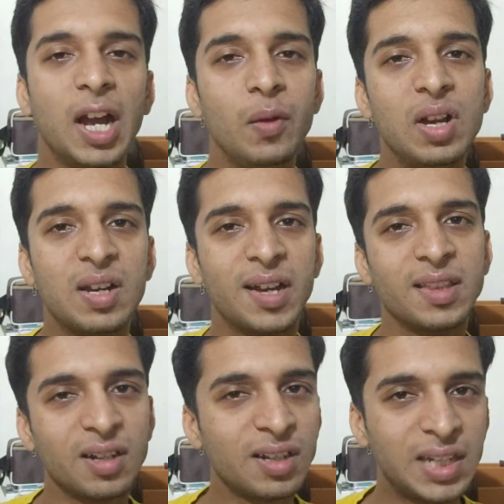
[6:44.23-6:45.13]
I will
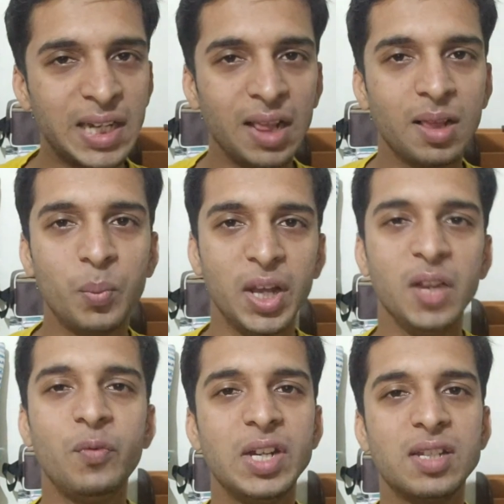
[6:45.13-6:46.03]
rather tell the
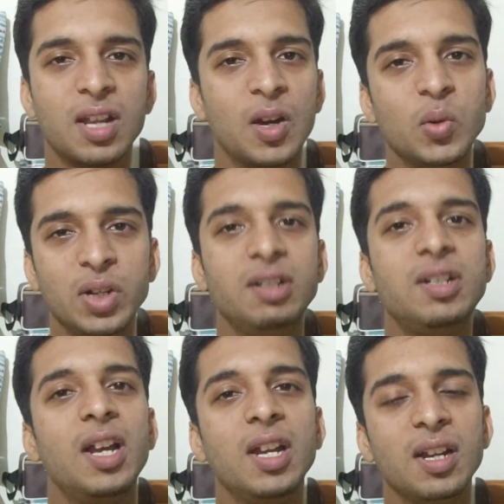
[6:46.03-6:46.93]
benefits around
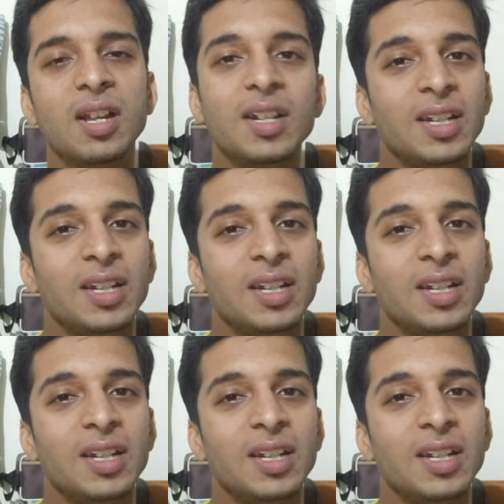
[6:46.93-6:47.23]
it, and